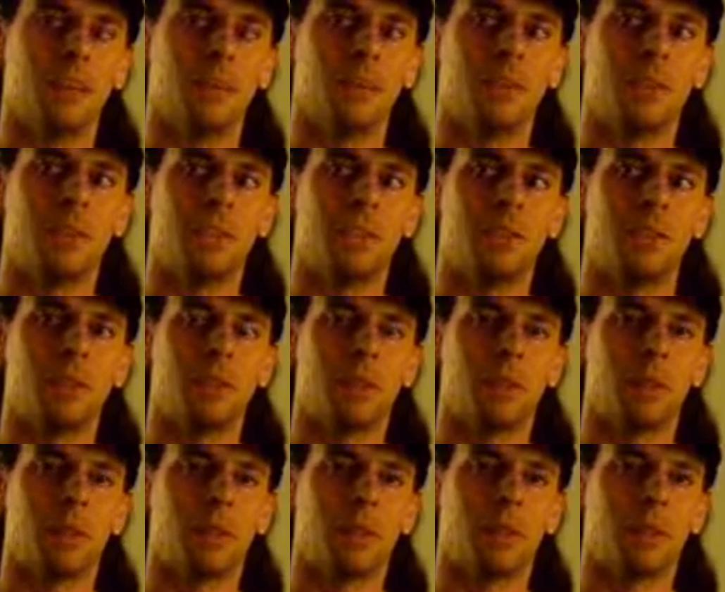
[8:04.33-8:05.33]
when you can do
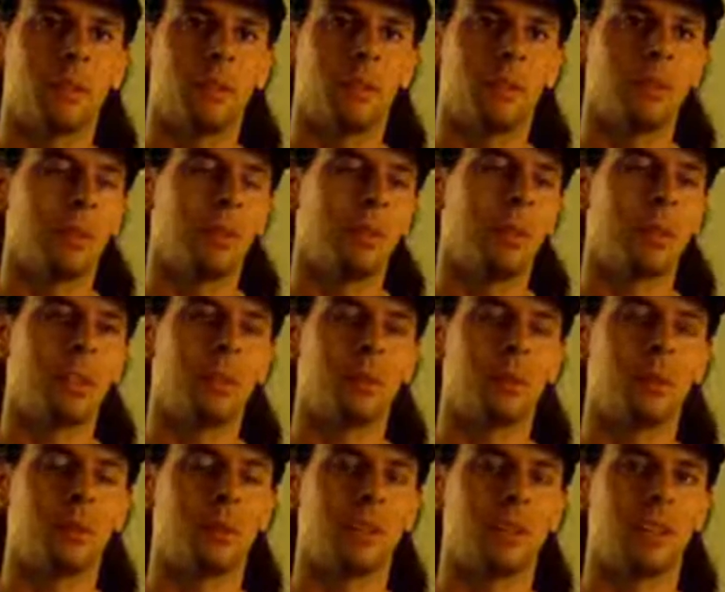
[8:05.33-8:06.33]
vibrato and when it
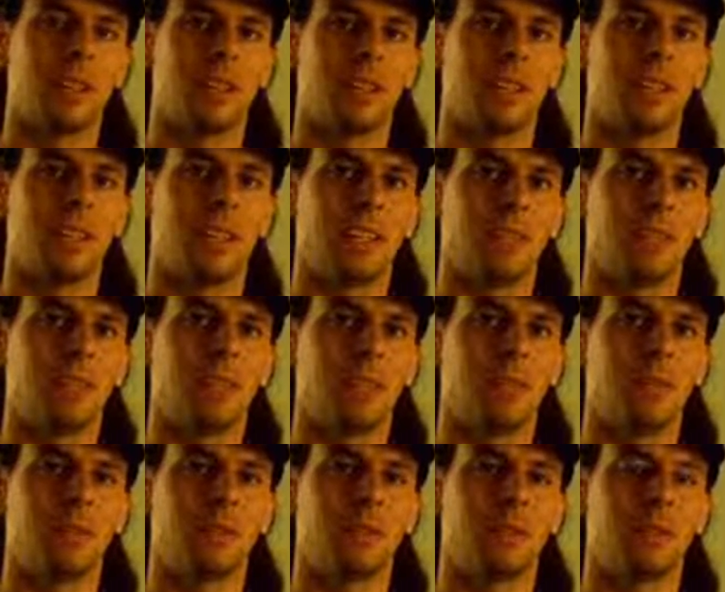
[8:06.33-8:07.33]
becomes more second nature,
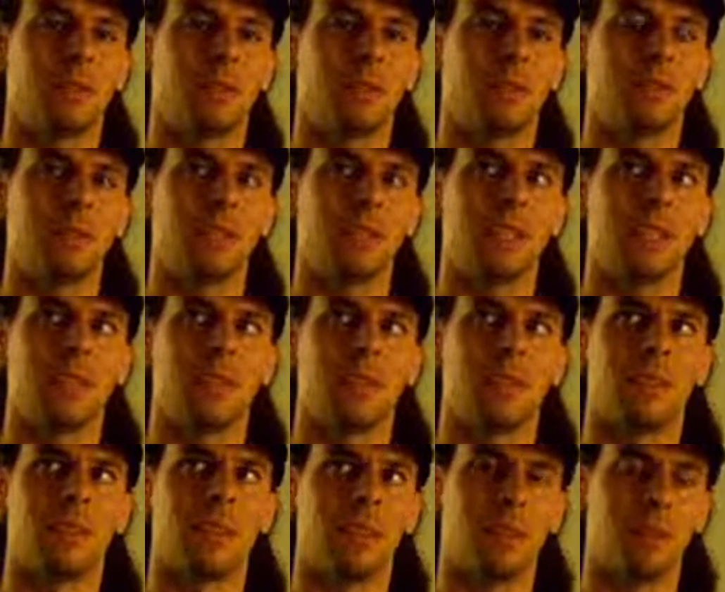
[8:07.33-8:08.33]
like when you don't really have to
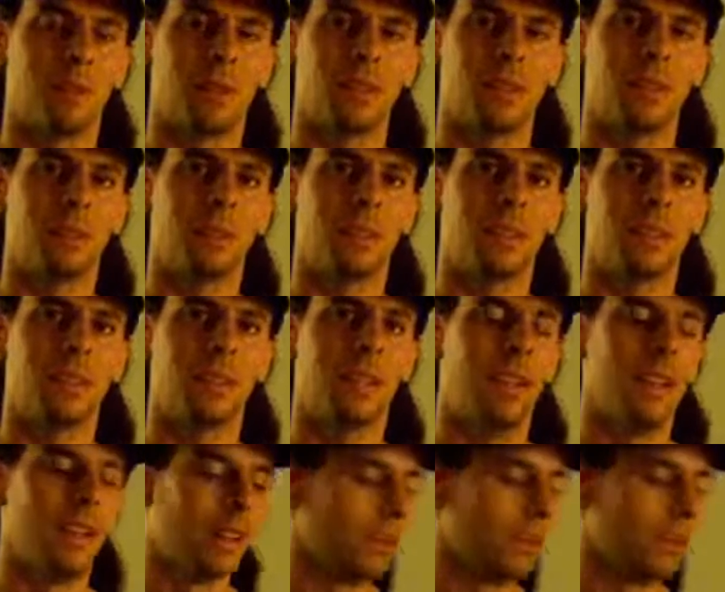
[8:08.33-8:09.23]
think much about it,